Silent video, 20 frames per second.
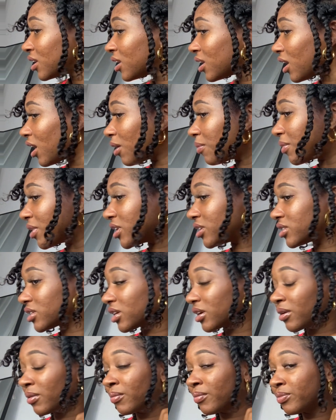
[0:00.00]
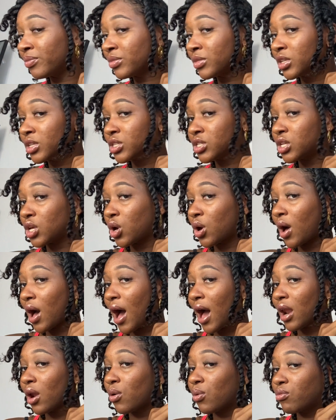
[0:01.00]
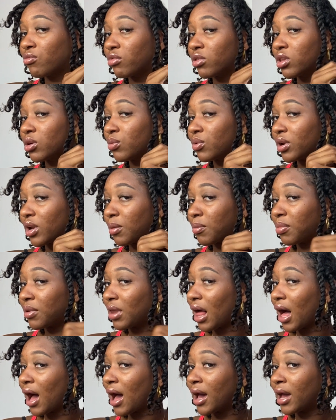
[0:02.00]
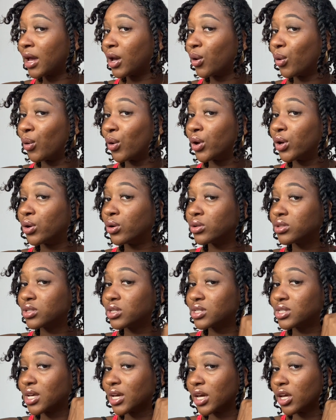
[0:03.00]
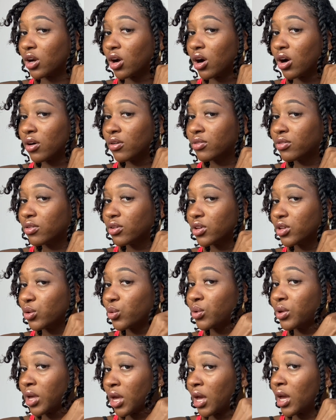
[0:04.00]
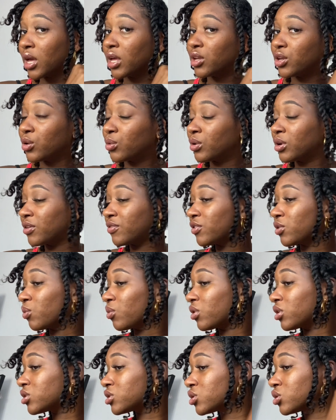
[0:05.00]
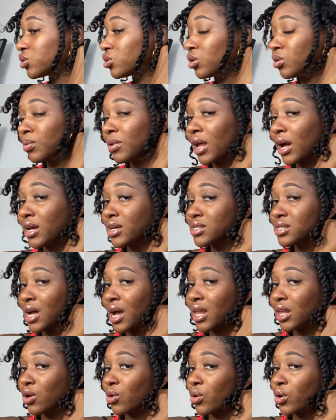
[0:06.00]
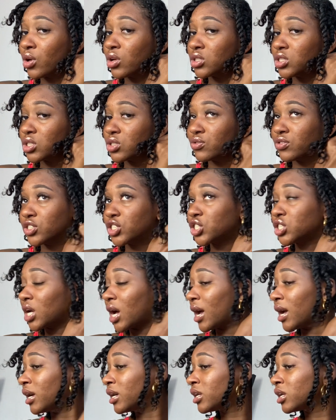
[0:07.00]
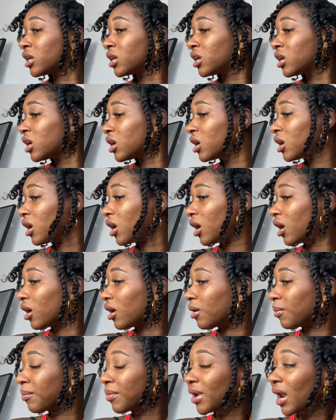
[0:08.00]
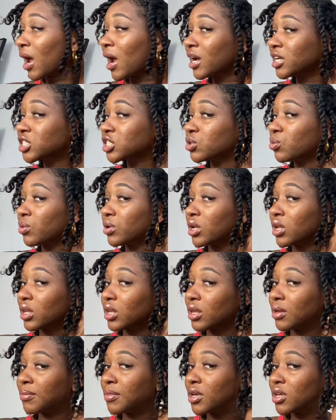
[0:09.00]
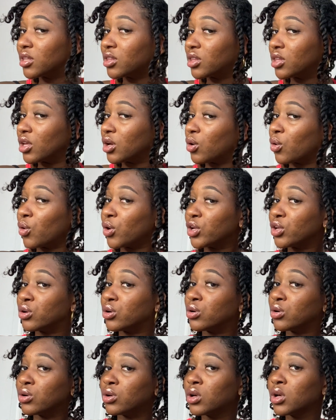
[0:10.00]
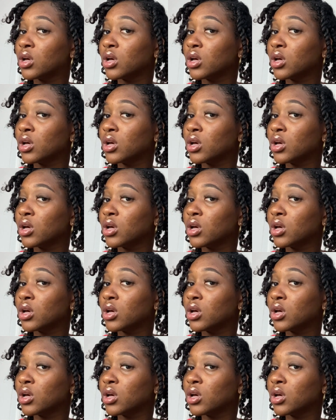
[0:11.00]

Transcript: amazing. So I don't really want to apply oil to take it off. You can do it if you want to apply a styling oil just for shine, but I actually want to limit the oil